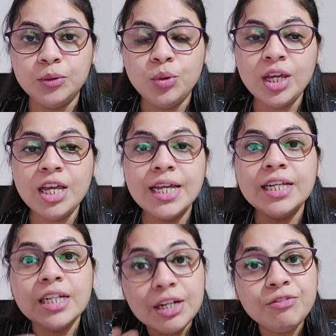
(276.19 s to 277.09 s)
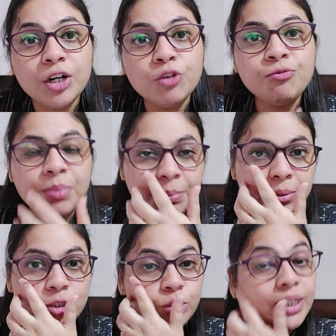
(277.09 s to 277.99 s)
okay, in front of
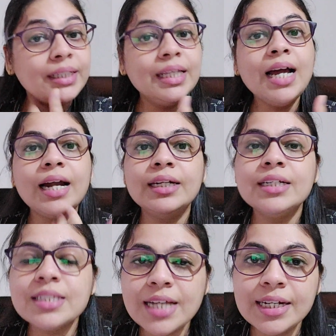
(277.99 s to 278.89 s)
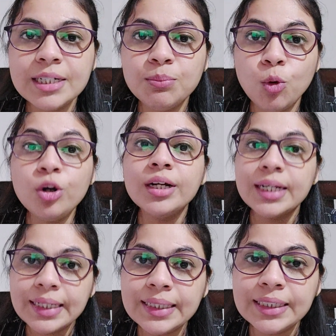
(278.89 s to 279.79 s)
people, so that they understand it more
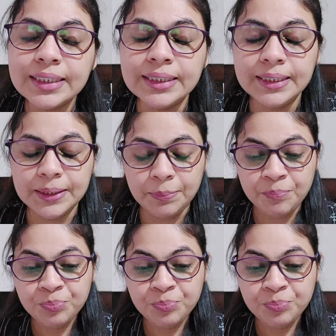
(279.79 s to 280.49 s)
clearly.